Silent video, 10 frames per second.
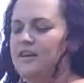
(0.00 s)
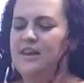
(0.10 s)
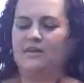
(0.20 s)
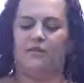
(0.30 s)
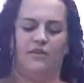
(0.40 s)
You
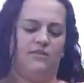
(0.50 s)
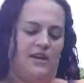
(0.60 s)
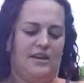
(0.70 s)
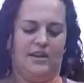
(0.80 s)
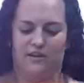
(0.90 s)
can't really
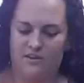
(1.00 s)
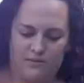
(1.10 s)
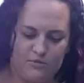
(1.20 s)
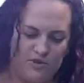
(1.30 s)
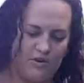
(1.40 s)
see it here
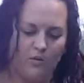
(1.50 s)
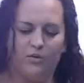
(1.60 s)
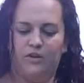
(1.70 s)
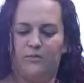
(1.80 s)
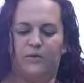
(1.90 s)
because I'm trying to
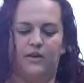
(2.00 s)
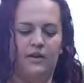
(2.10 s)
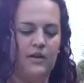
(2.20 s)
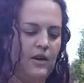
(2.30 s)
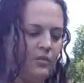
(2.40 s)
hold it, but
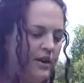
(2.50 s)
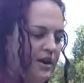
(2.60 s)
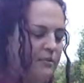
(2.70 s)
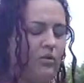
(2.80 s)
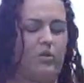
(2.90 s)
when
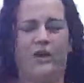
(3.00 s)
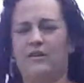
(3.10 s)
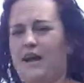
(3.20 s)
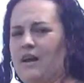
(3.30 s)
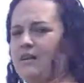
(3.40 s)
it comes all the
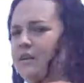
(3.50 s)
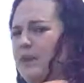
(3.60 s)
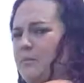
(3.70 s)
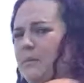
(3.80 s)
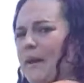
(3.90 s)
way around, it'll
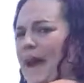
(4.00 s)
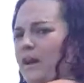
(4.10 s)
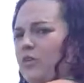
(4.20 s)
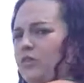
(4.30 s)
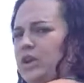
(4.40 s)
hit my
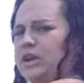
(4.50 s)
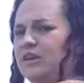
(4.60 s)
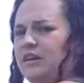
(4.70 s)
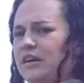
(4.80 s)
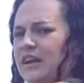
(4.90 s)
back over
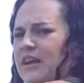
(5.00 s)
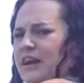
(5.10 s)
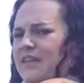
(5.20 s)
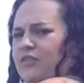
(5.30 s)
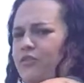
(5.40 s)
here,
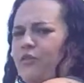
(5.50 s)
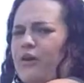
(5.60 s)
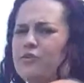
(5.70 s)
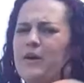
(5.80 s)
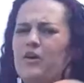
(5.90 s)
and that's as
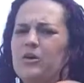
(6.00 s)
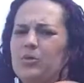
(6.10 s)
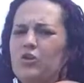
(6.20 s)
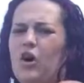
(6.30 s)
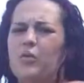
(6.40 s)
far as my
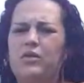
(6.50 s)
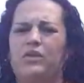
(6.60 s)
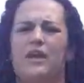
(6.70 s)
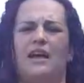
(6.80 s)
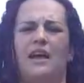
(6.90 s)
arm will go
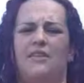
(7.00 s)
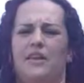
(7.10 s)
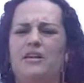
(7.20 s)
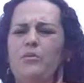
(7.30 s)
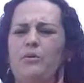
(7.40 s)
with it, and
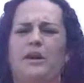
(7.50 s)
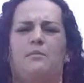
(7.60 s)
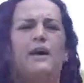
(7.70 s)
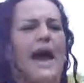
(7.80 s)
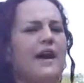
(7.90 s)
then it'll bring
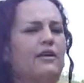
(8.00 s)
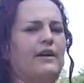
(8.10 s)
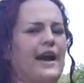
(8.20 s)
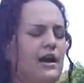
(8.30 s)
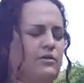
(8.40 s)
it back
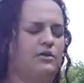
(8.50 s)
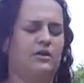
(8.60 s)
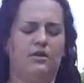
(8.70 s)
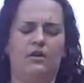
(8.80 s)
around.